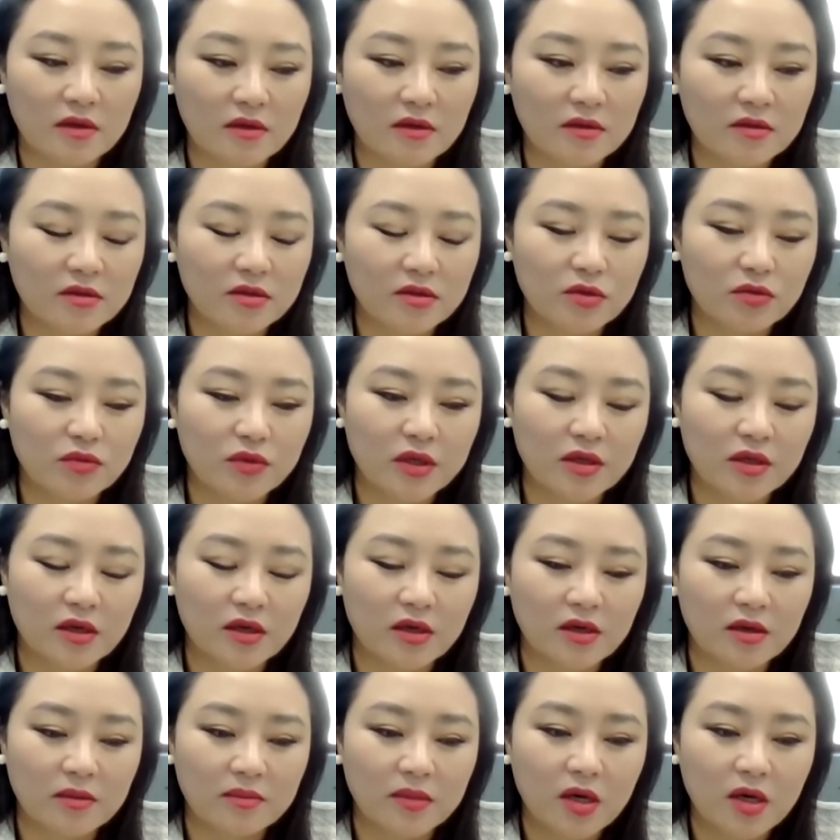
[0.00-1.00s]

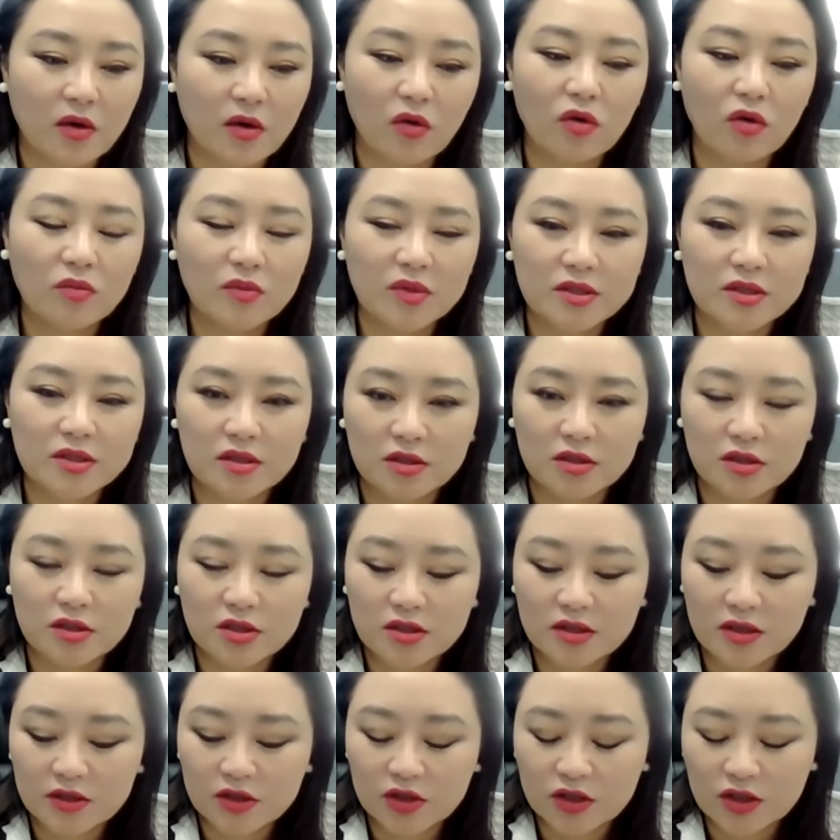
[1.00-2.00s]
during almost each
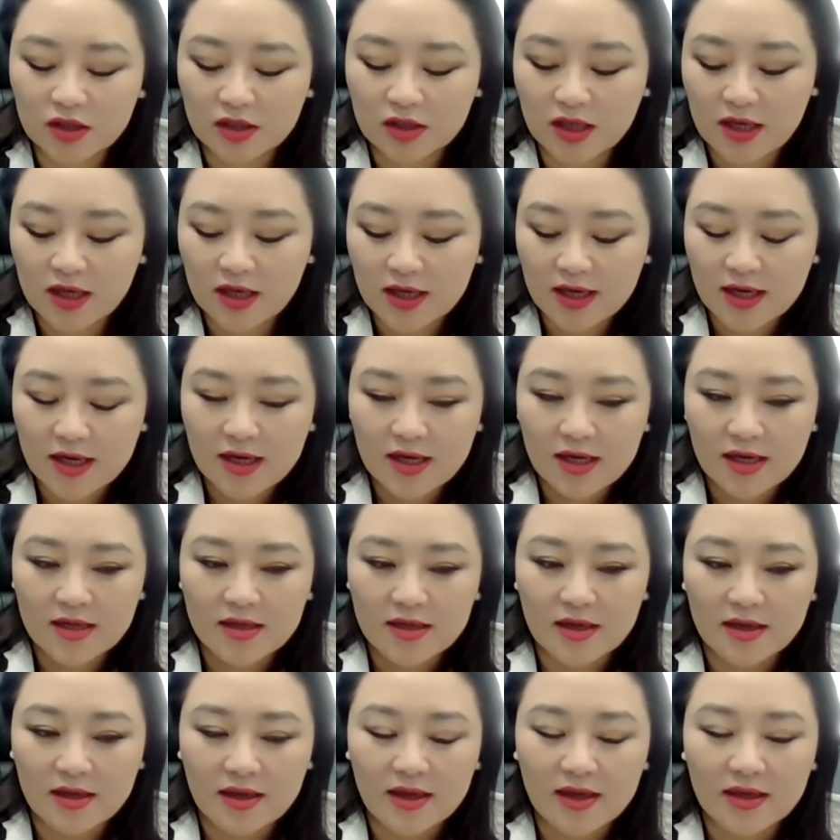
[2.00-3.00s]
session,
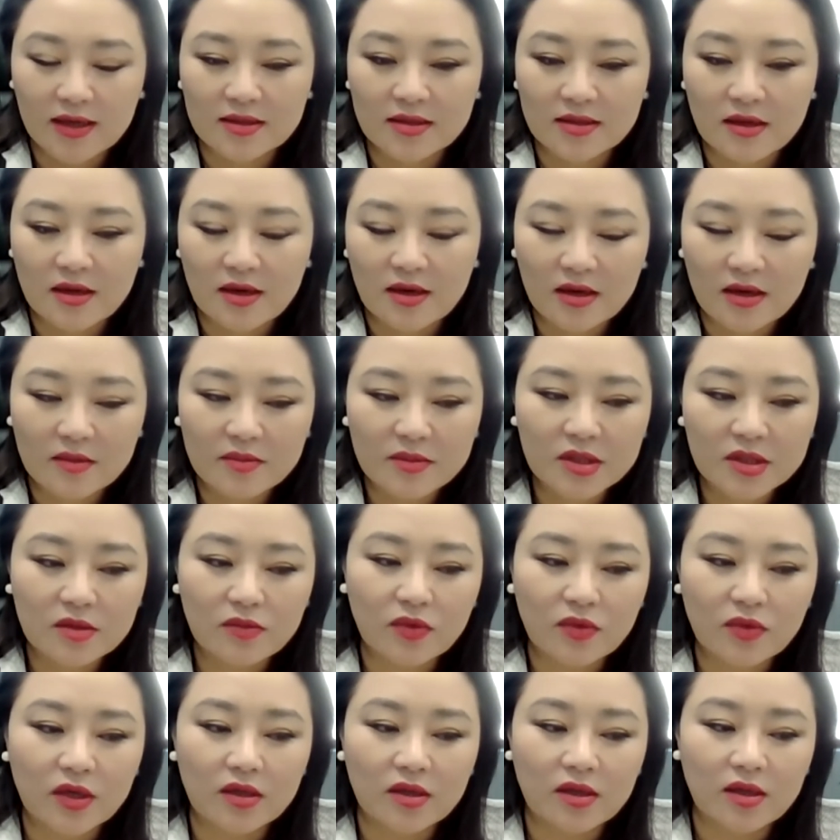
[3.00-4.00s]
that at times
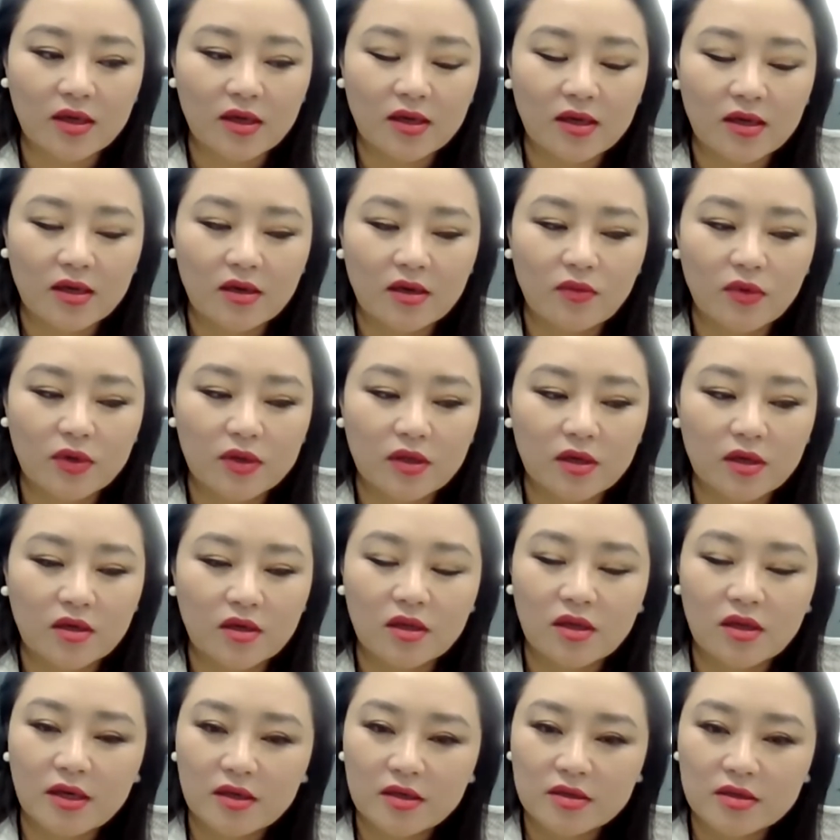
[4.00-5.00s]
when the
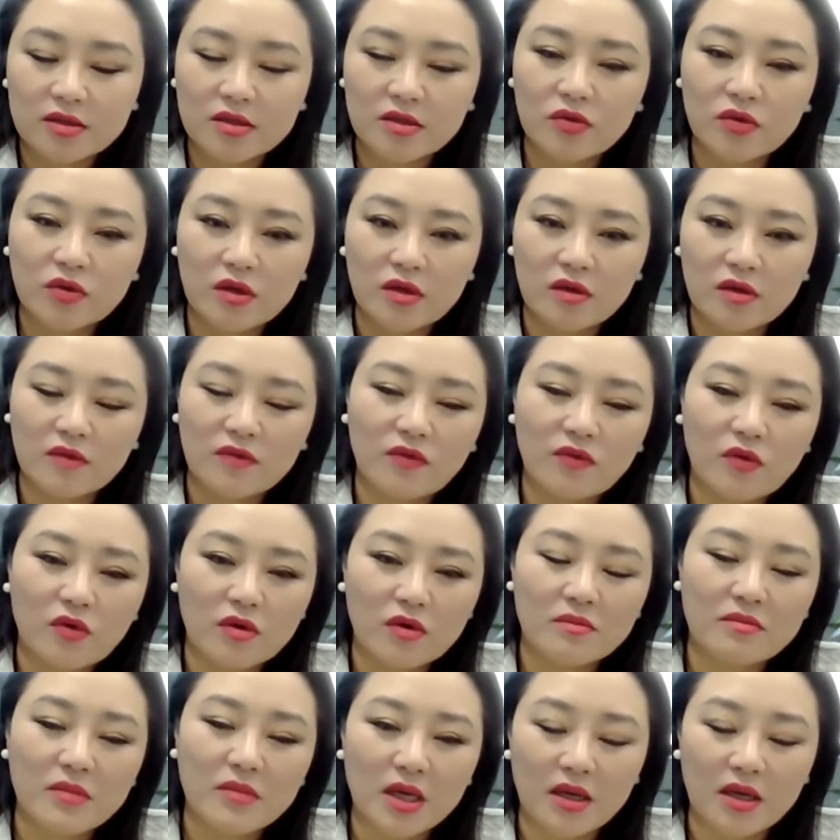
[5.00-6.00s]
client is looking for
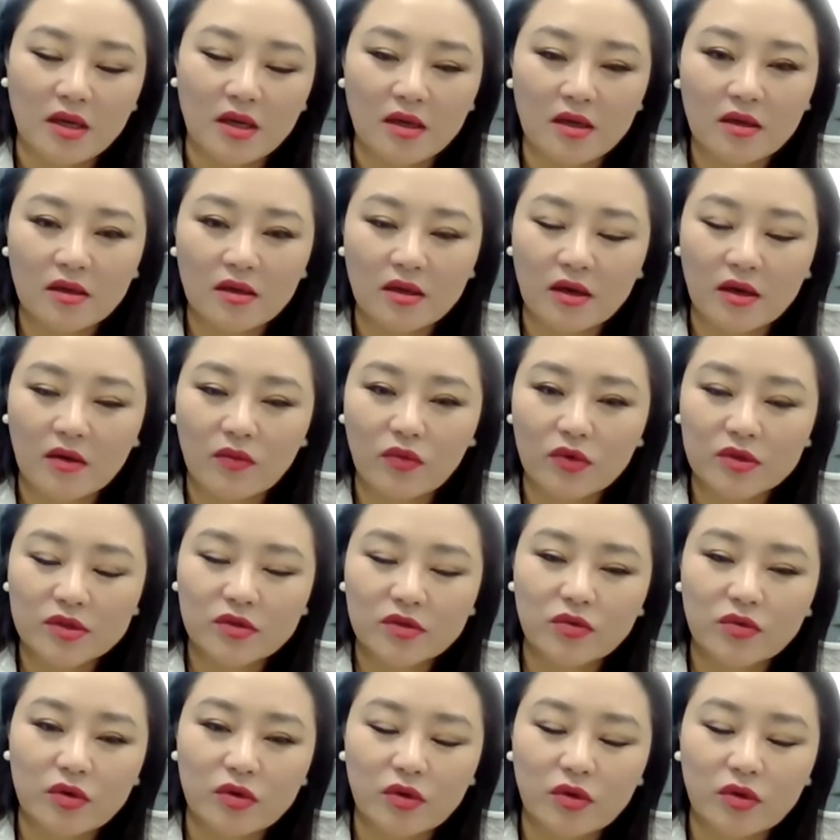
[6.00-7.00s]
meaning, like what's
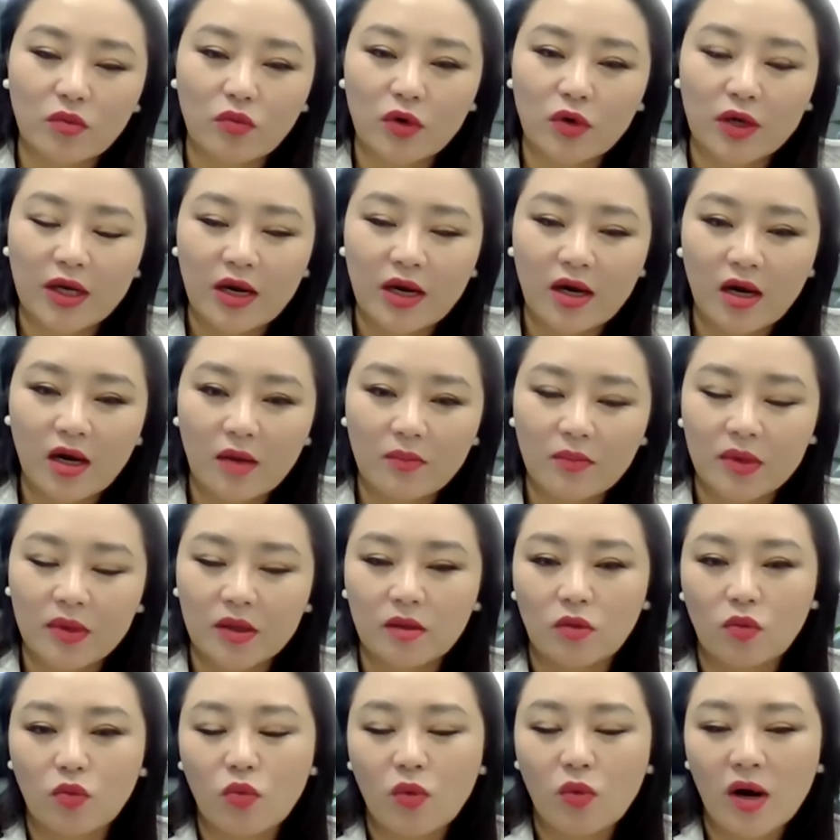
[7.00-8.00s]
going on, what
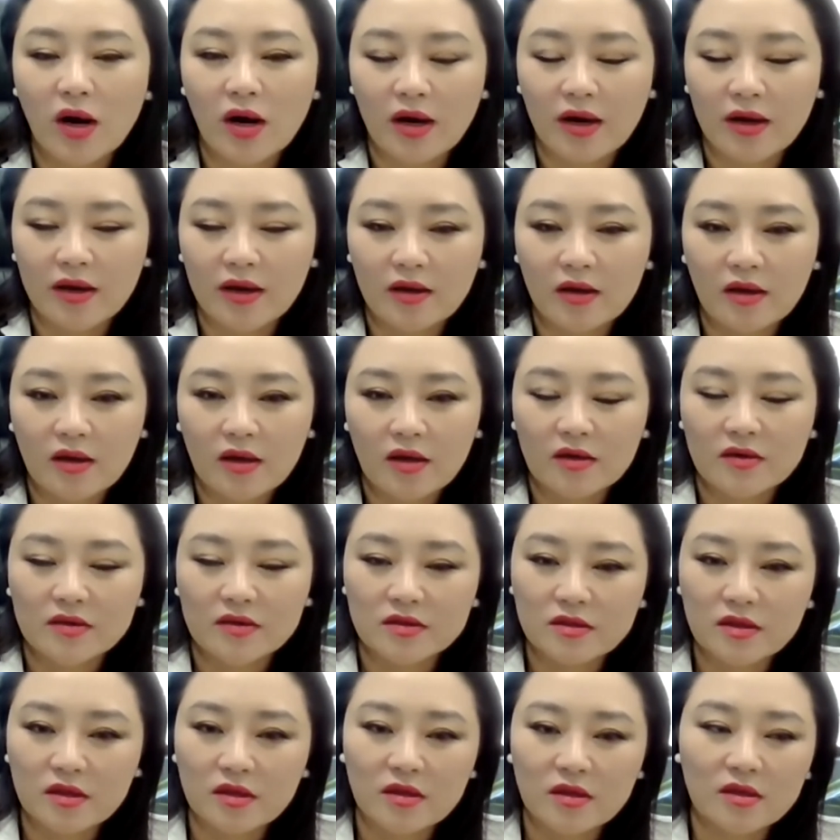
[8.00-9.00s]
happened, why,
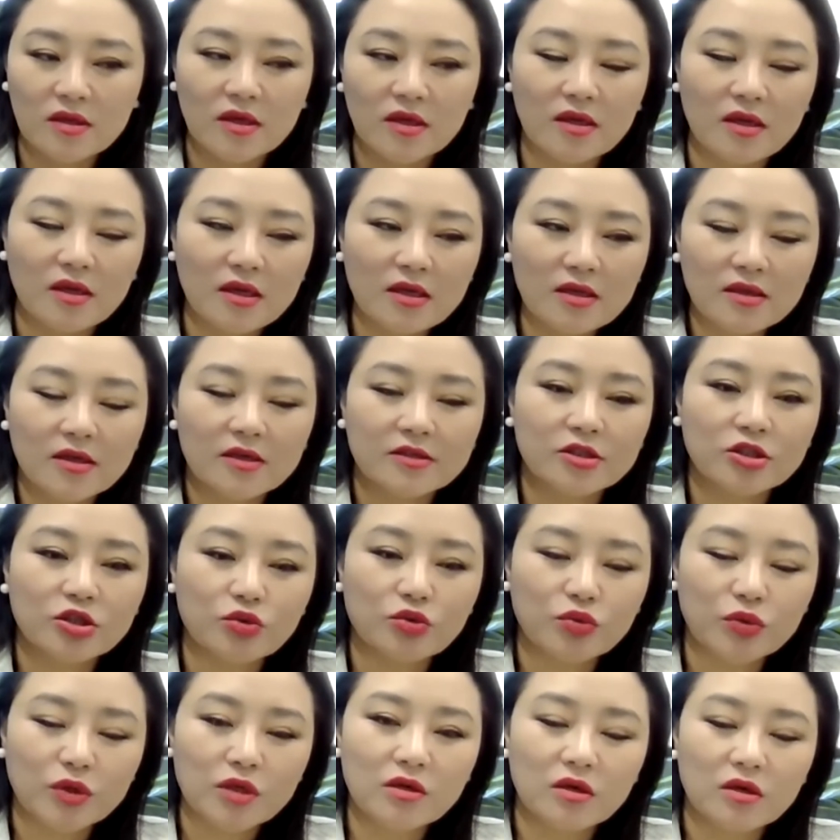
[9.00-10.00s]
because they need that
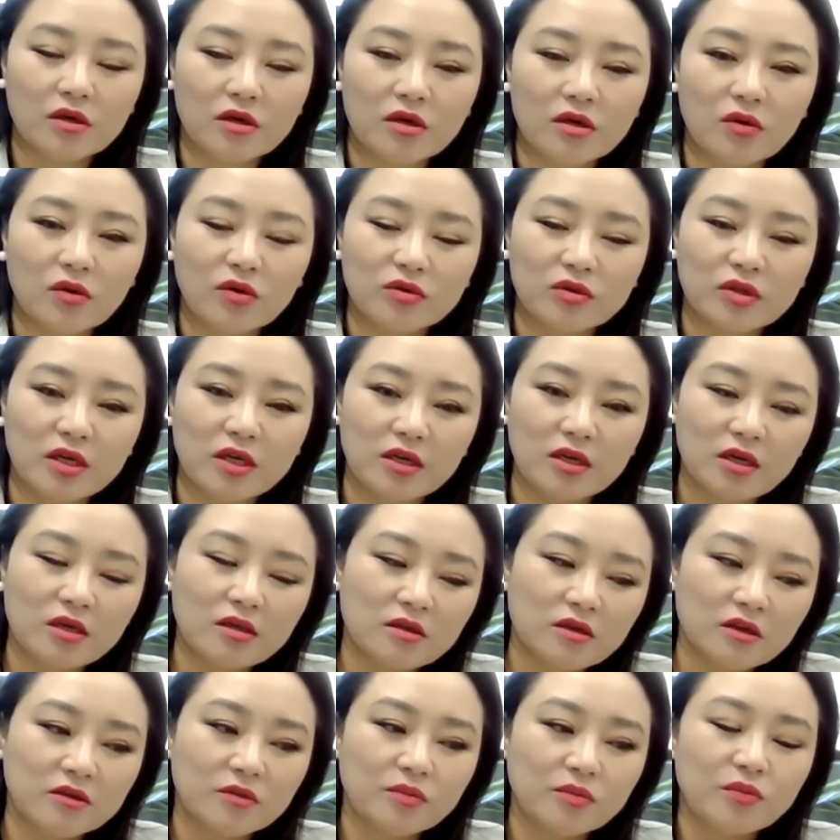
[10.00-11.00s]
trigger or they need
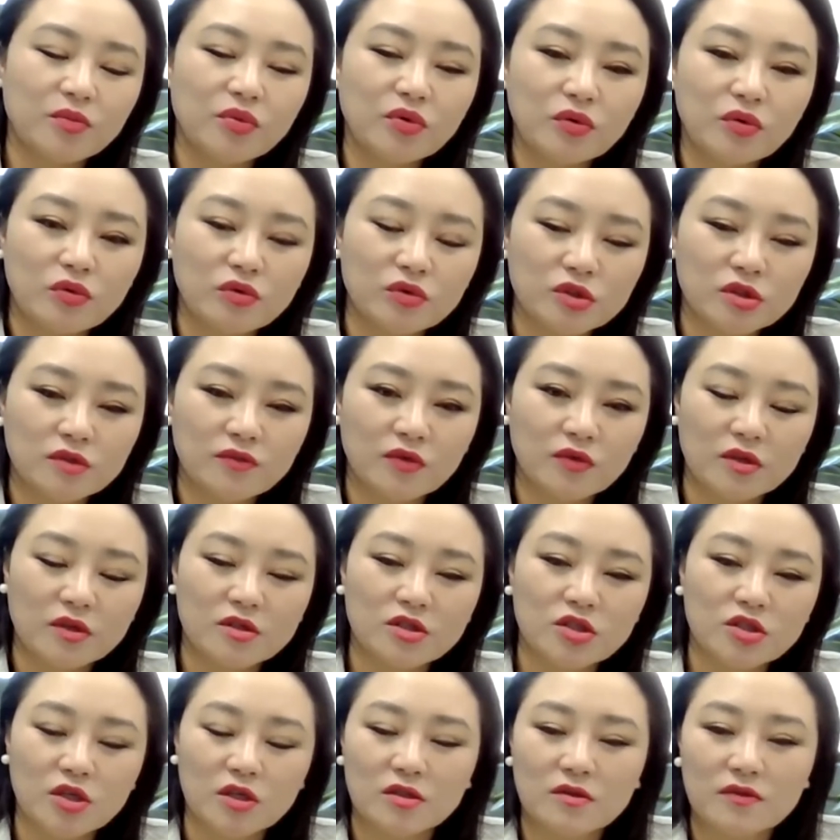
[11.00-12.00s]
that push for the
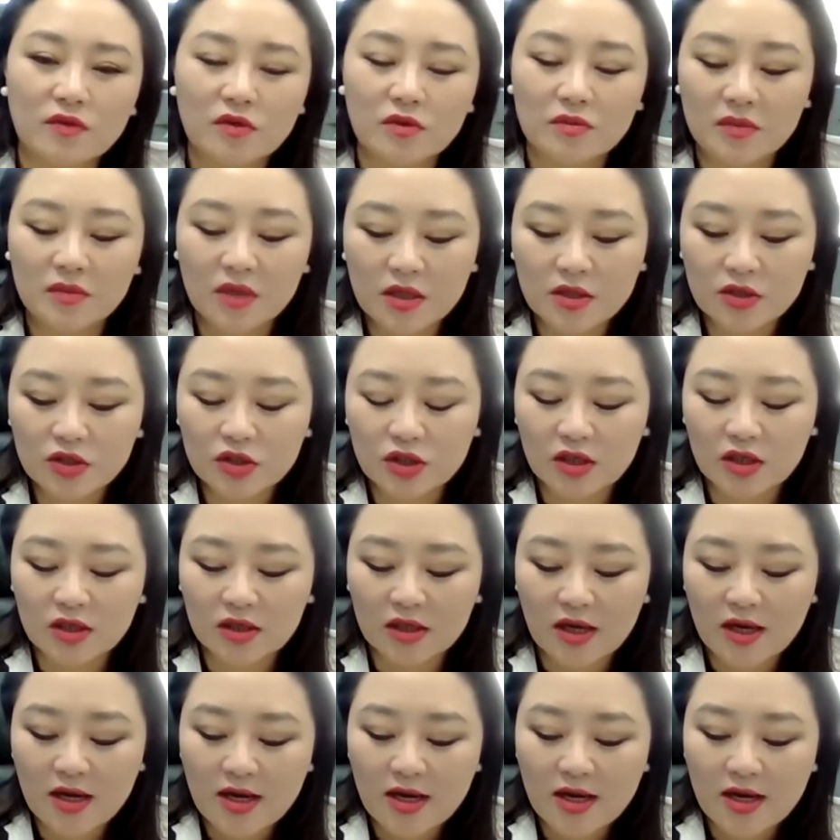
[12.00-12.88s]
transformation.